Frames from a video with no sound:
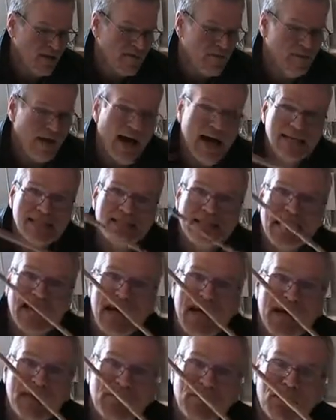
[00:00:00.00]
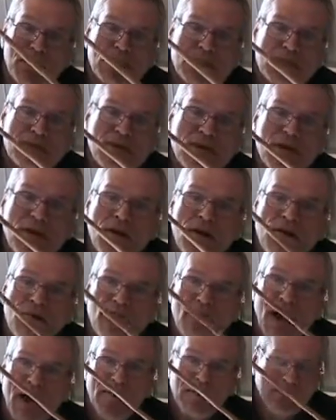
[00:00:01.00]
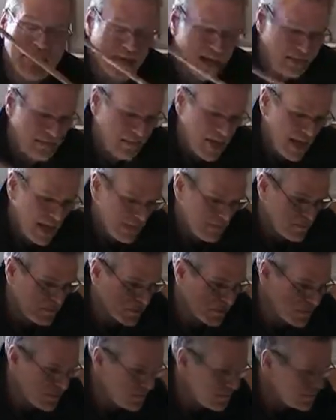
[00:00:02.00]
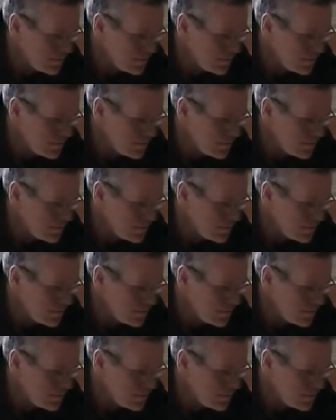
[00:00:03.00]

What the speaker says: has cables wrapped in paper,